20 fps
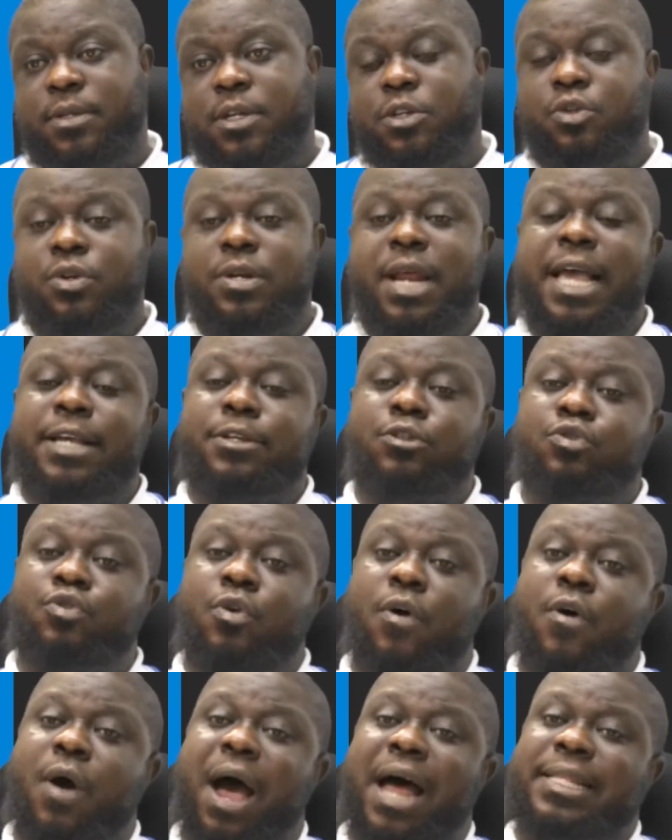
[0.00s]
So there is
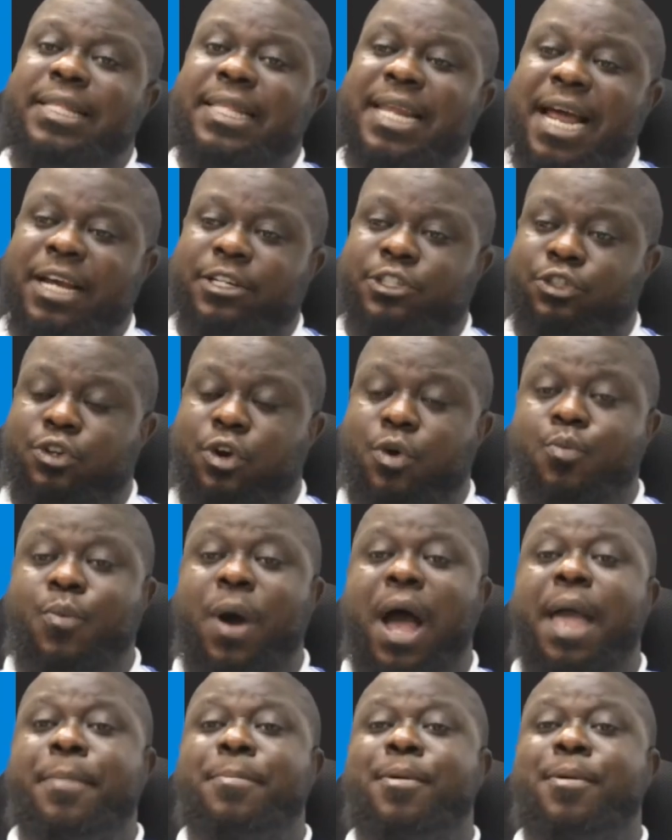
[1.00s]
no attraction. Why?